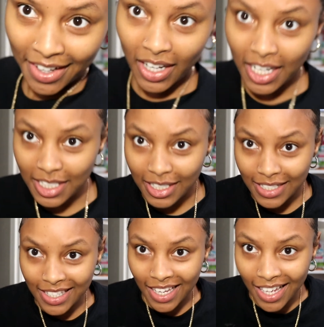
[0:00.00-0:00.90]
All right, y'all.
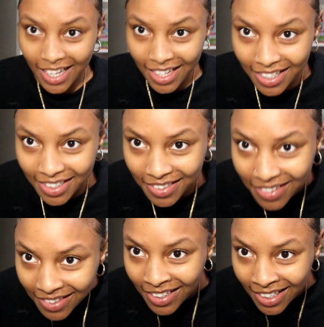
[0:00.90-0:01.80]
Damn.
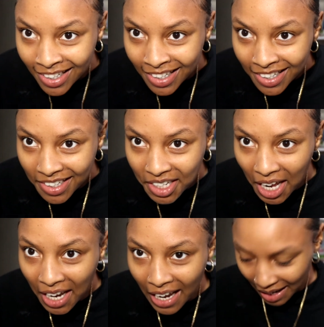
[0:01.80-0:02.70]

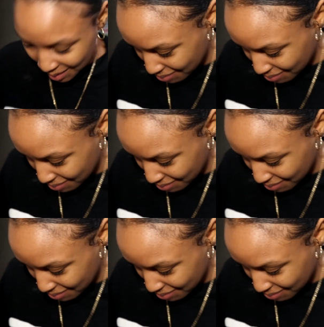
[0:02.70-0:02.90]
I like